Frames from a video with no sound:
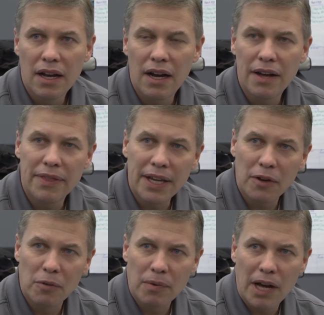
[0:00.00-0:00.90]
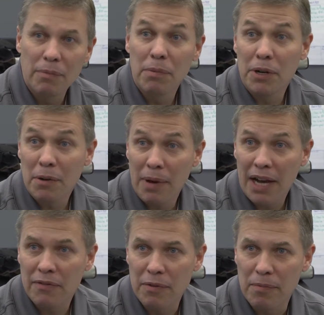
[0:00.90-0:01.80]
I think I'll be bringing
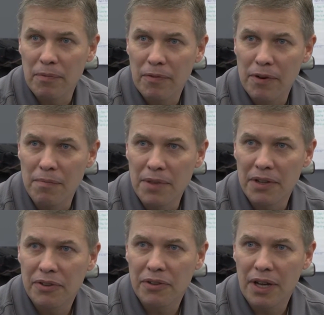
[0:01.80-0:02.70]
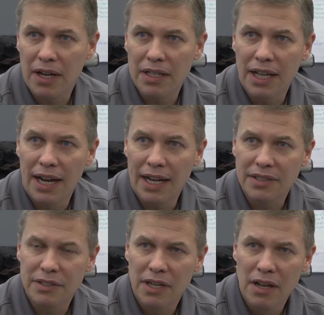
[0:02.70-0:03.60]
back from this
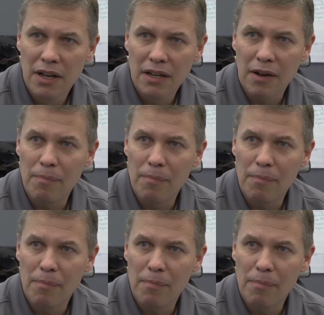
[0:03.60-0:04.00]
class a